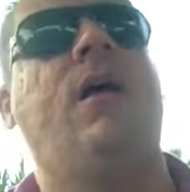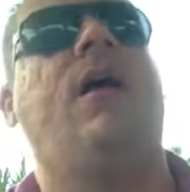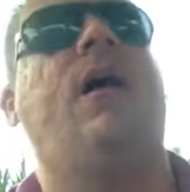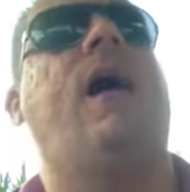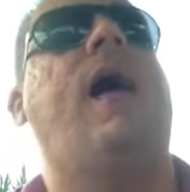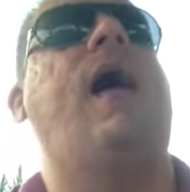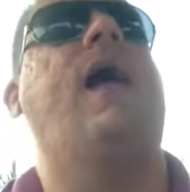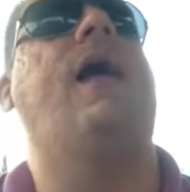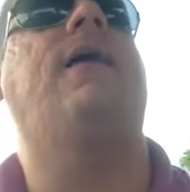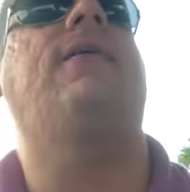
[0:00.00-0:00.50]

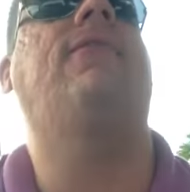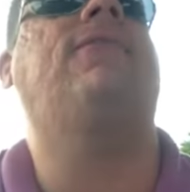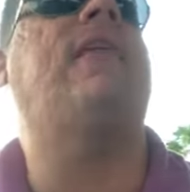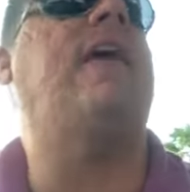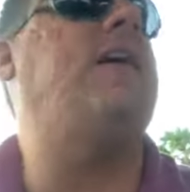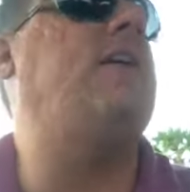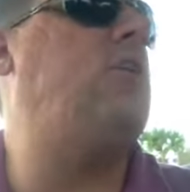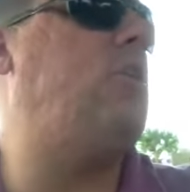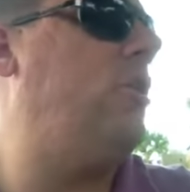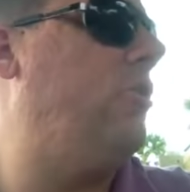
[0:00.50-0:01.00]
I
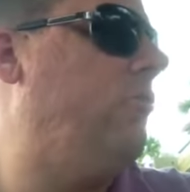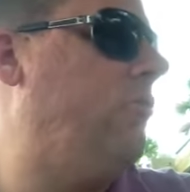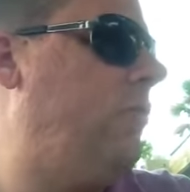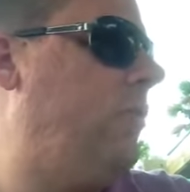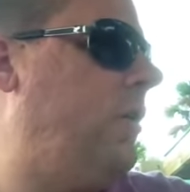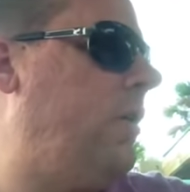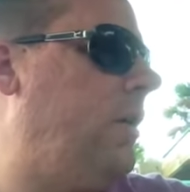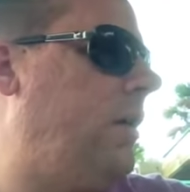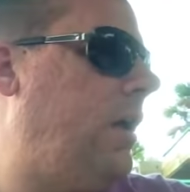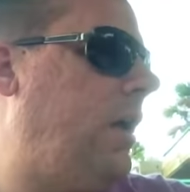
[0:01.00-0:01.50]
thank you,
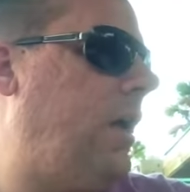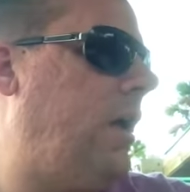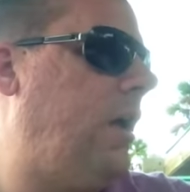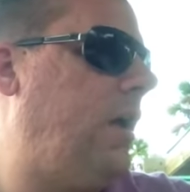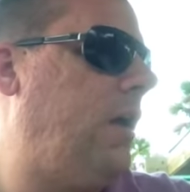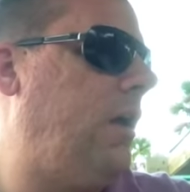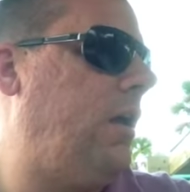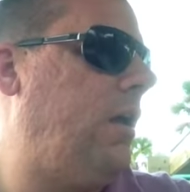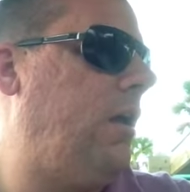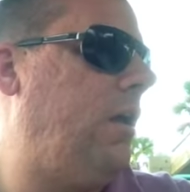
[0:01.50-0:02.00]

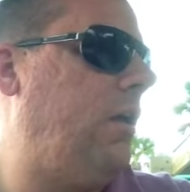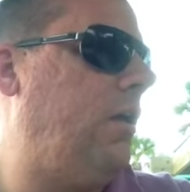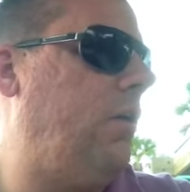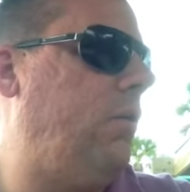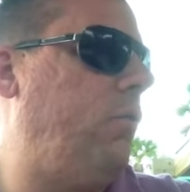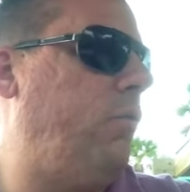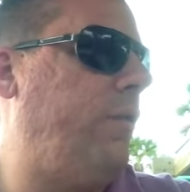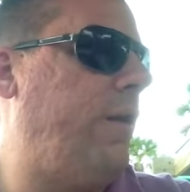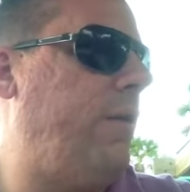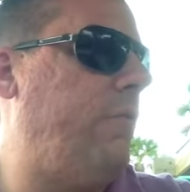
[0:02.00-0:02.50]

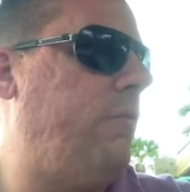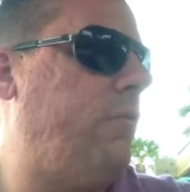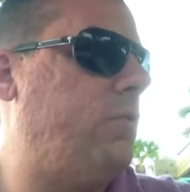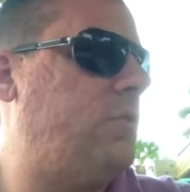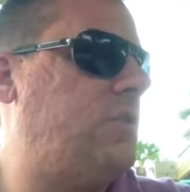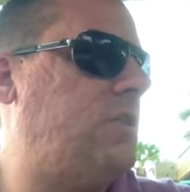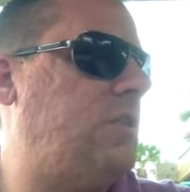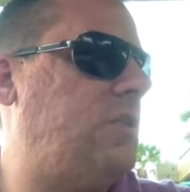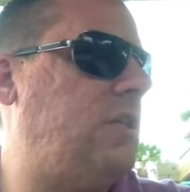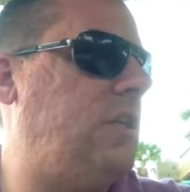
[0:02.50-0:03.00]
and we will
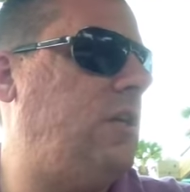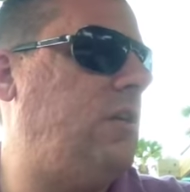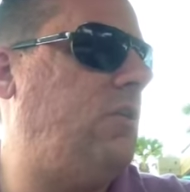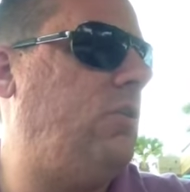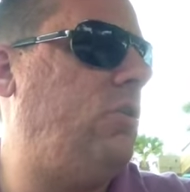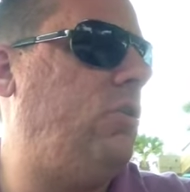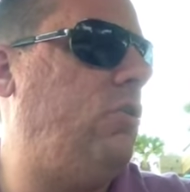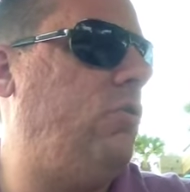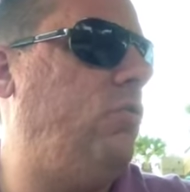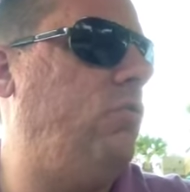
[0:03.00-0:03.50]
see
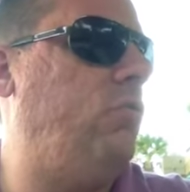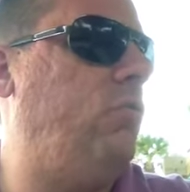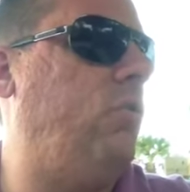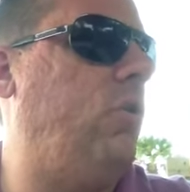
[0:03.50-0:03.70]
you